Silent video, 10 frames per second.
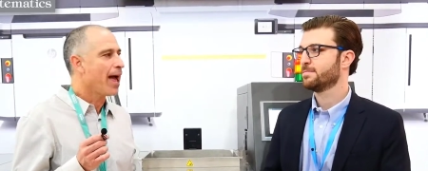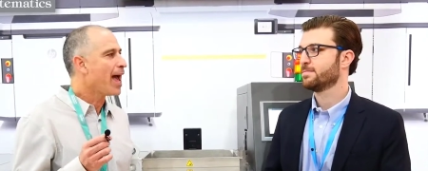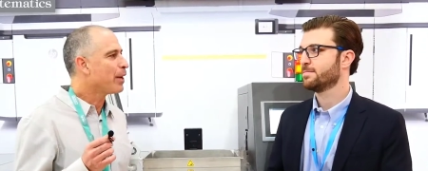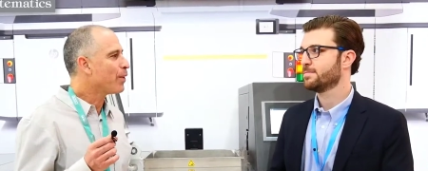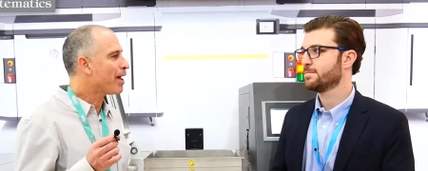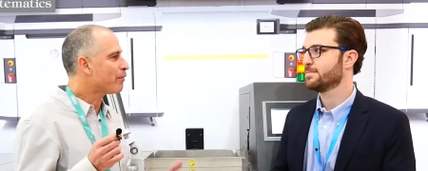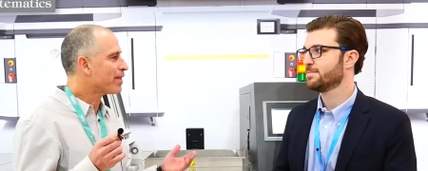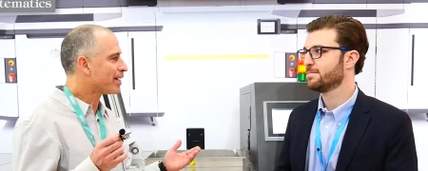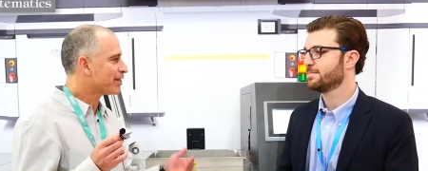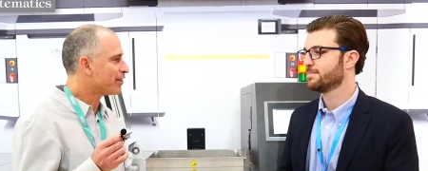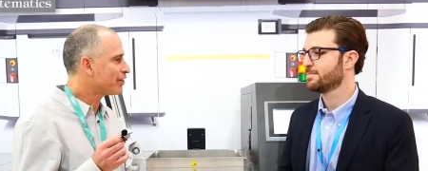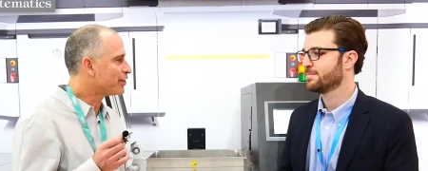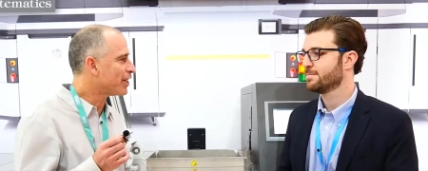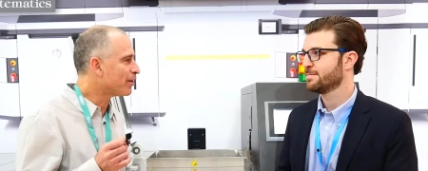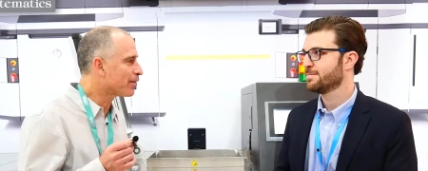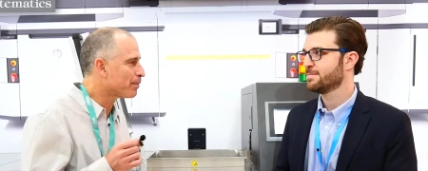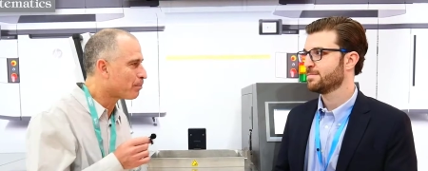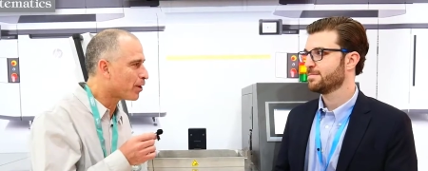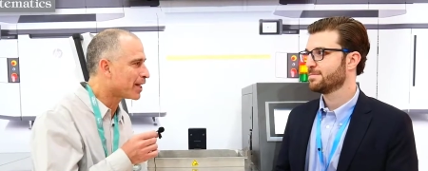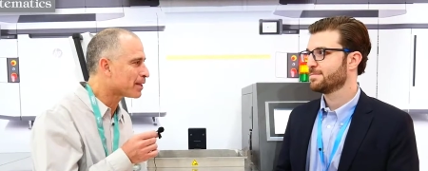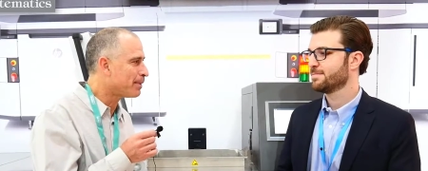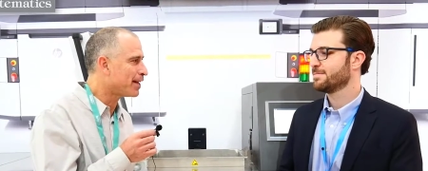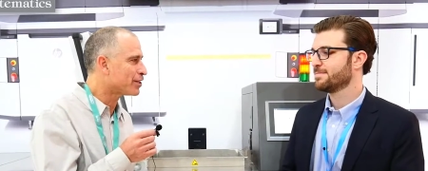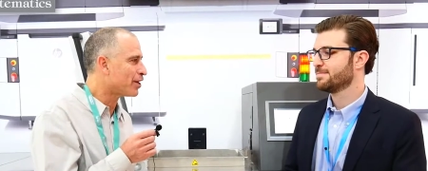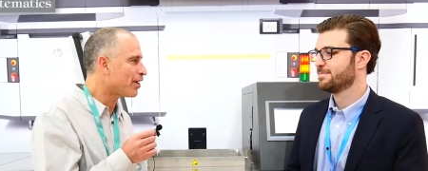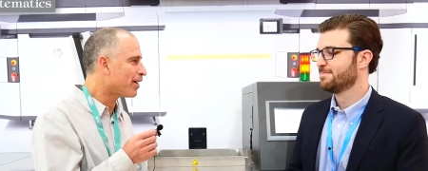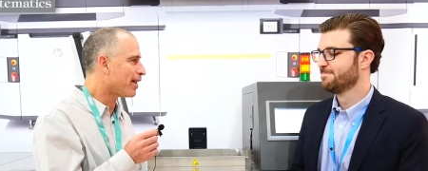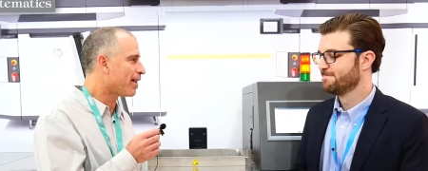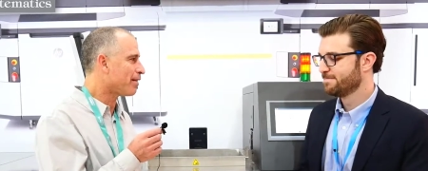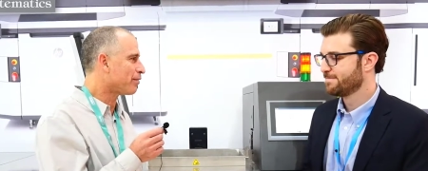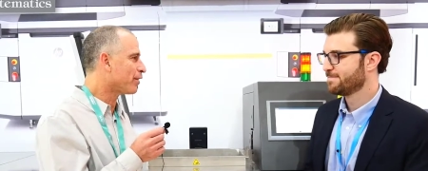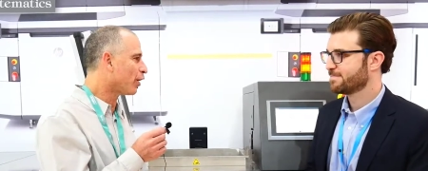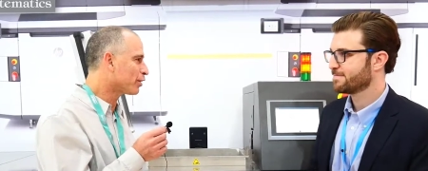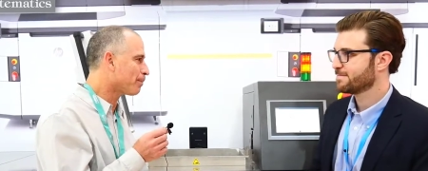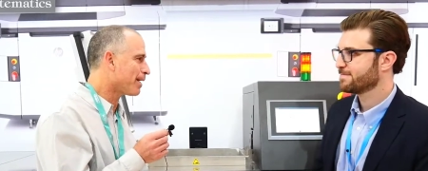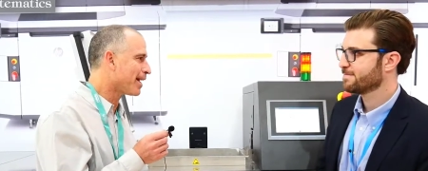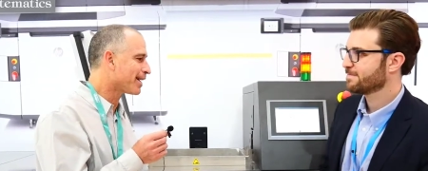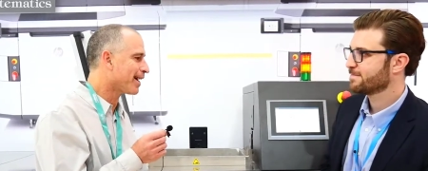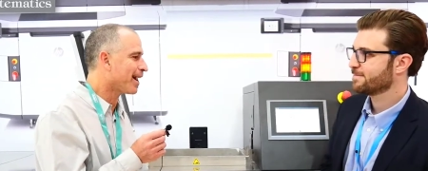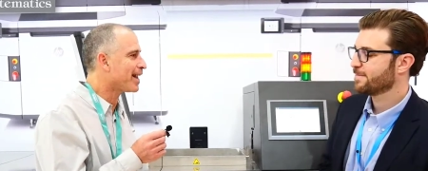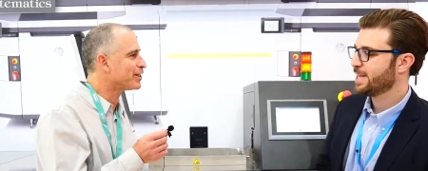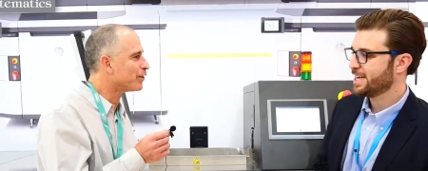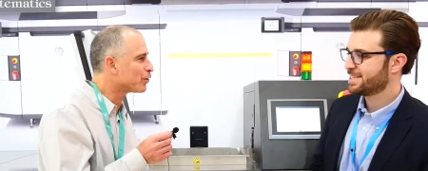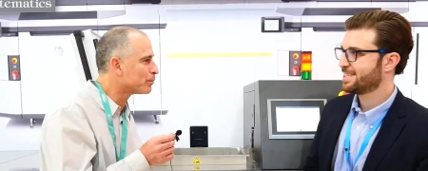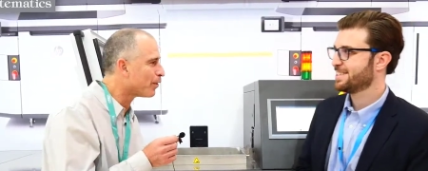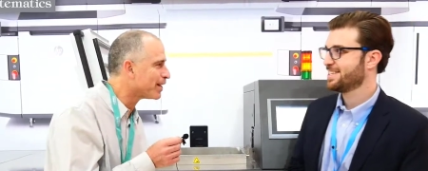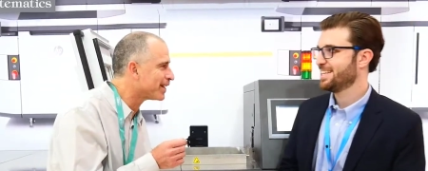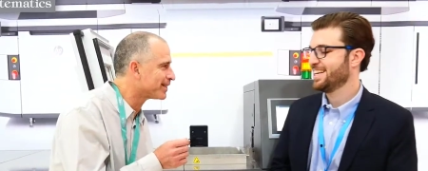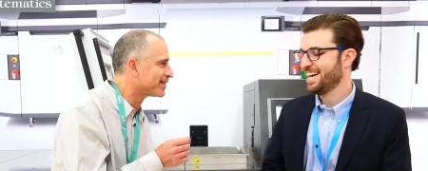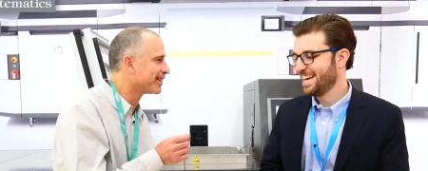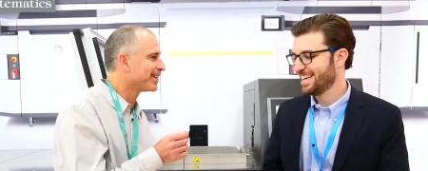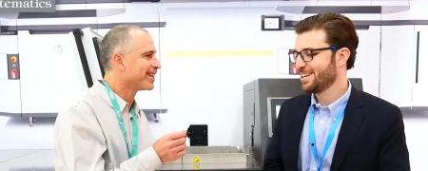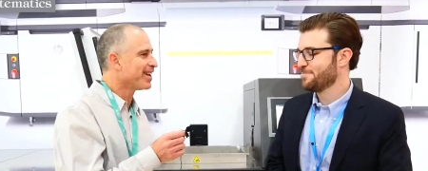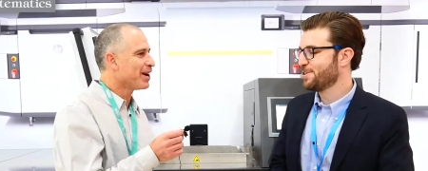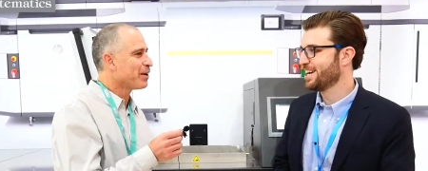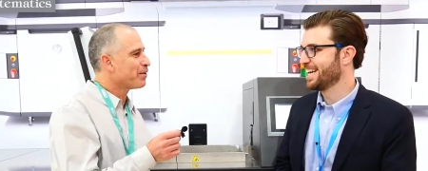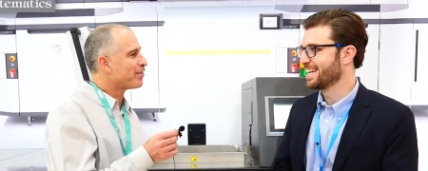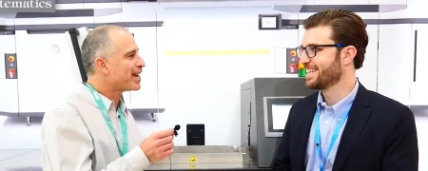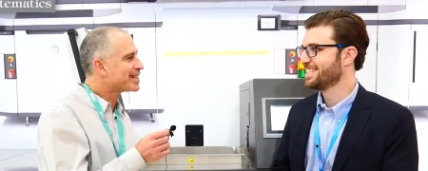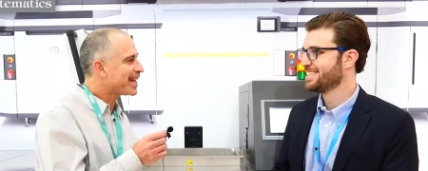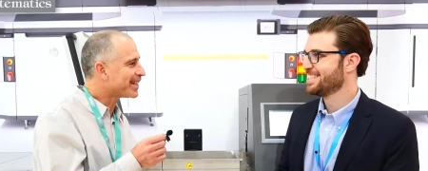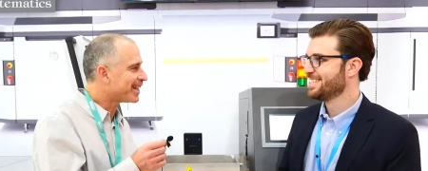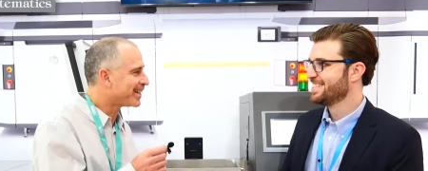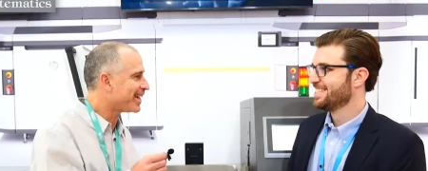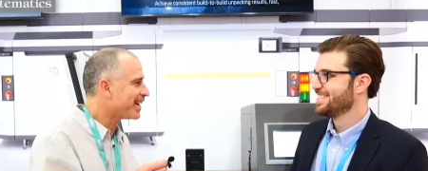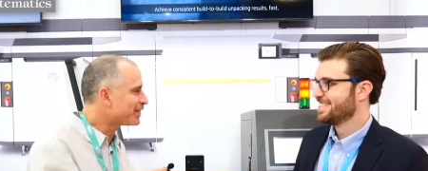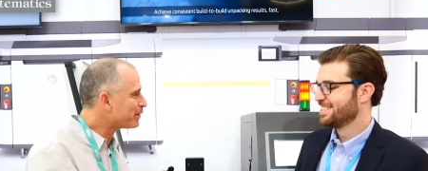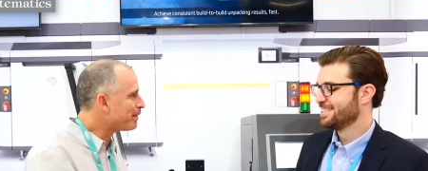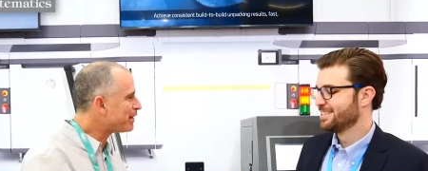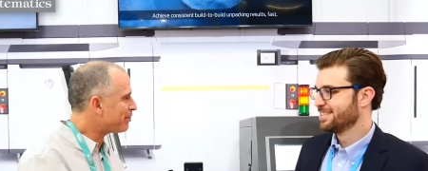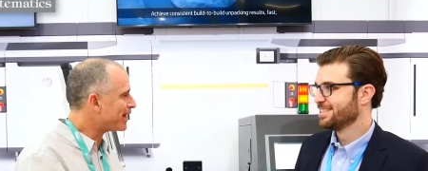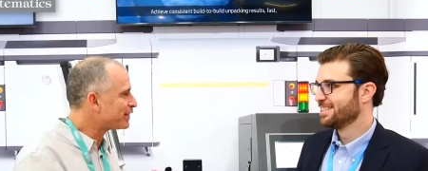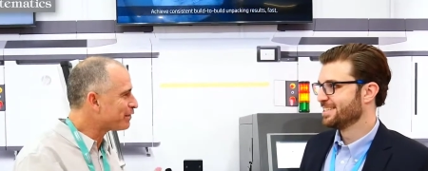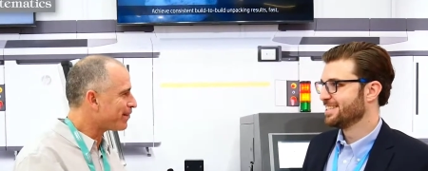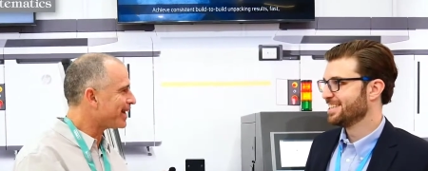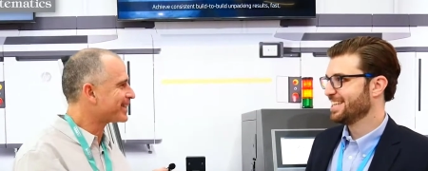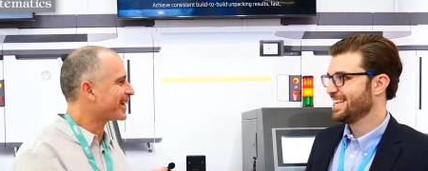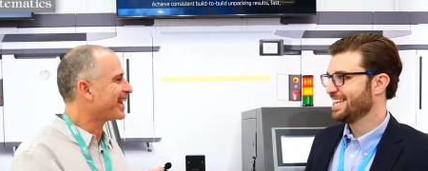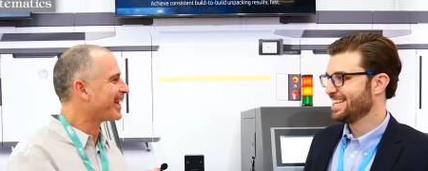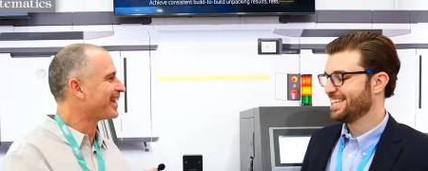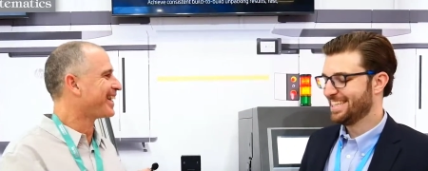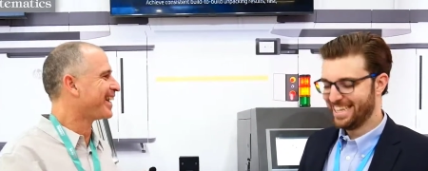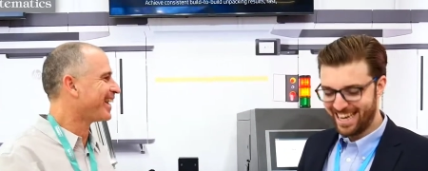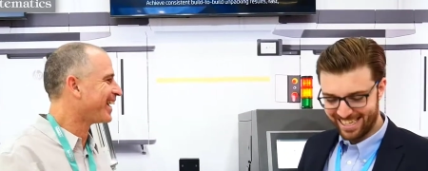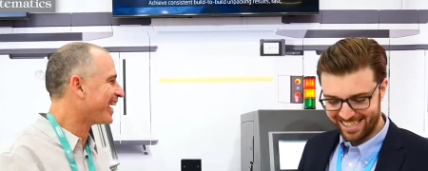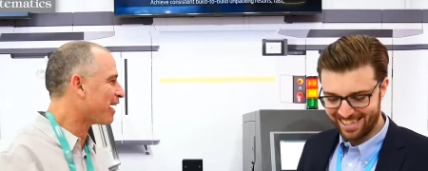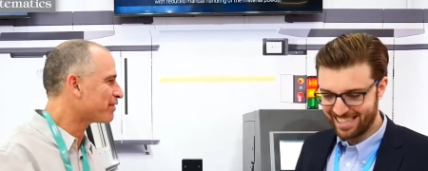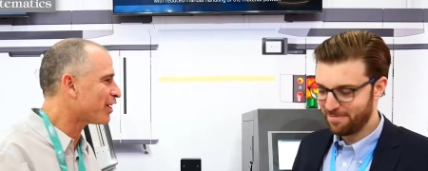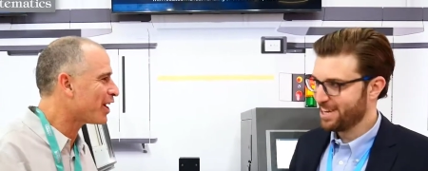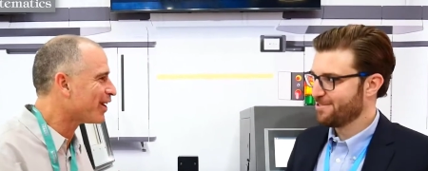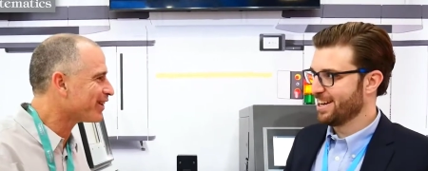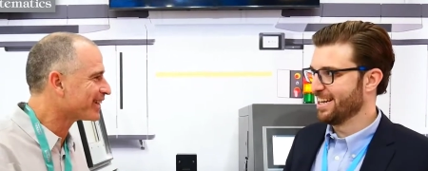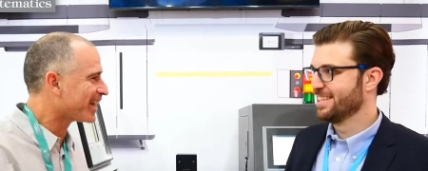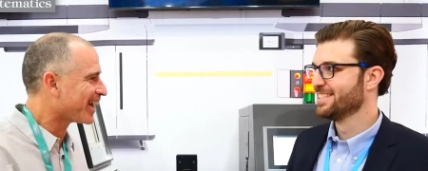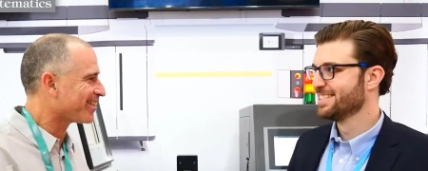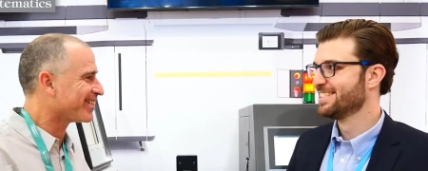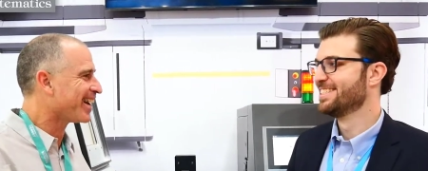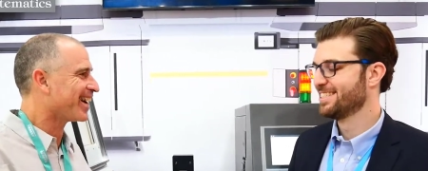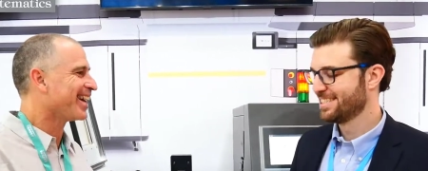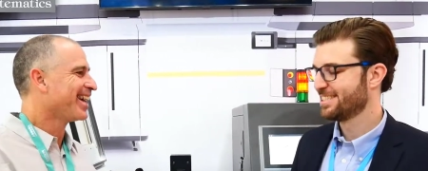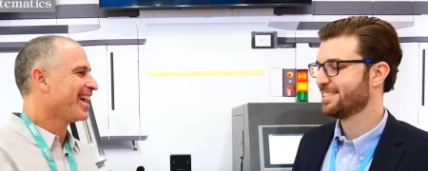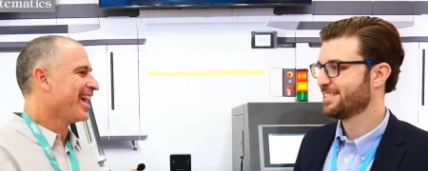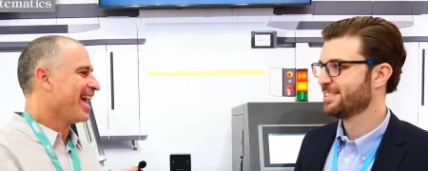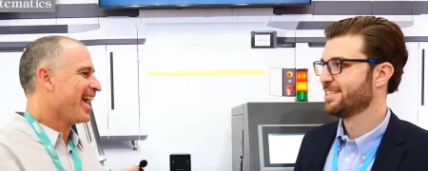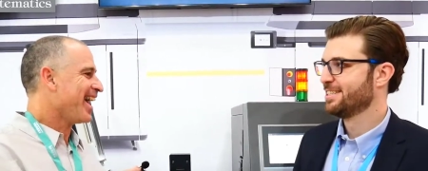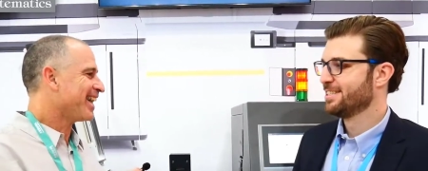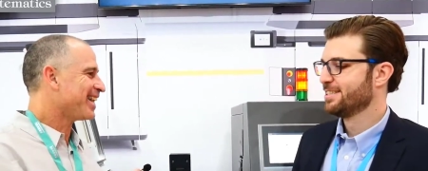Speaker 1: And we have with us here Gino, the product manager uh, for the Autopack. Hi, Gino. Yes. Good morning.
Speaker 2: Hi. Good morning. Very
Speaker 1: excited uh, to meet face to face again. Uh, yes, uh, after a long a time. Yeah. And